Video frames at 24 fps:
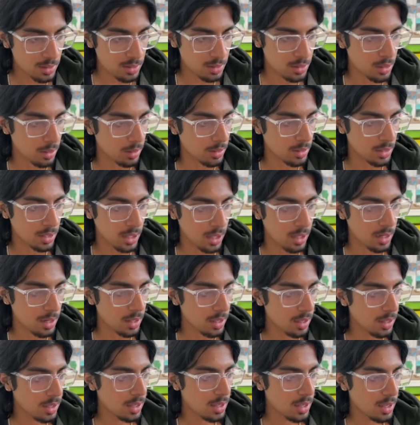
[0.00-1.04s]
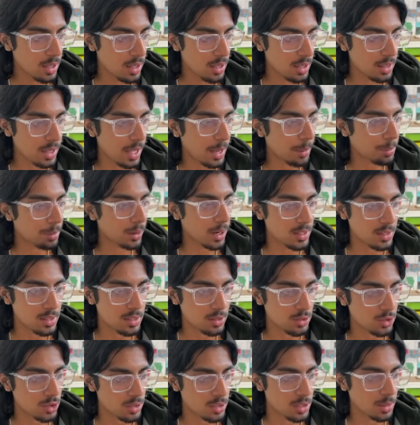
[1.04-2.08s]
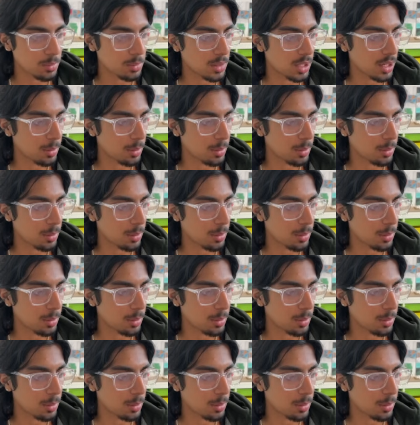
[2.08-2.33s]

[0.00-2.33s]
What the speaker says: So again, that price is just something